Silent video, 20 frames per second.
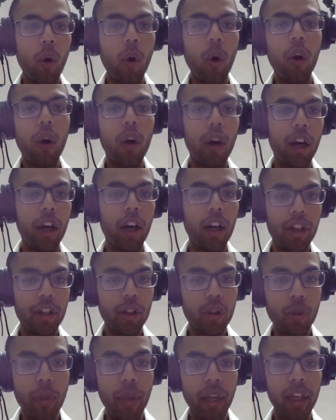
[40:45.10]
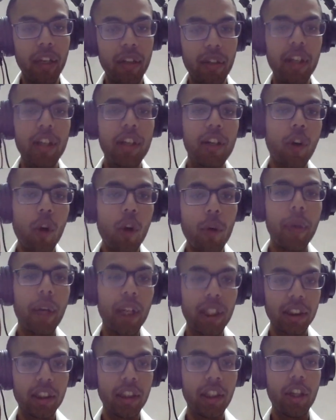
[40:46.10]
Or to make it really
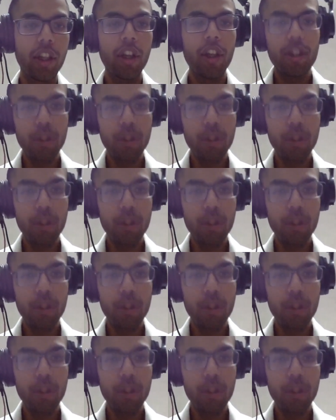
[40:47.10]
robust,